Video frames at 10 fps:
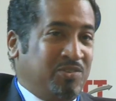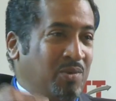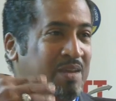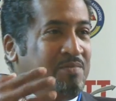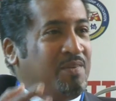
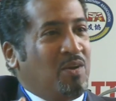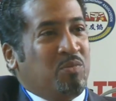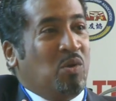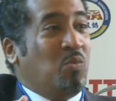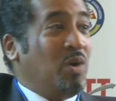try to figure
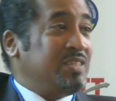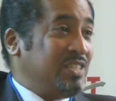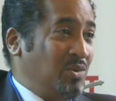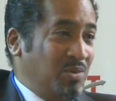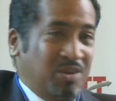out what's
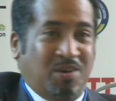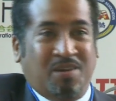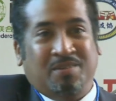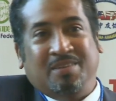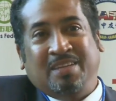going
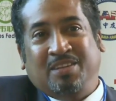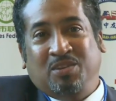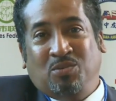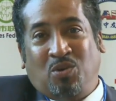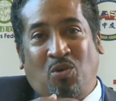on,
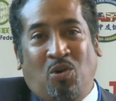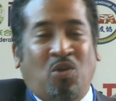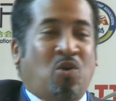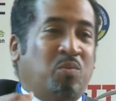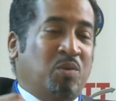and you'll
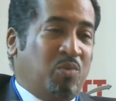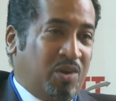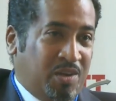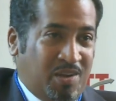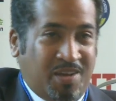call, oh, we're
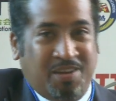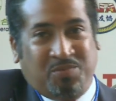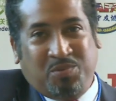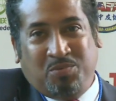working on it,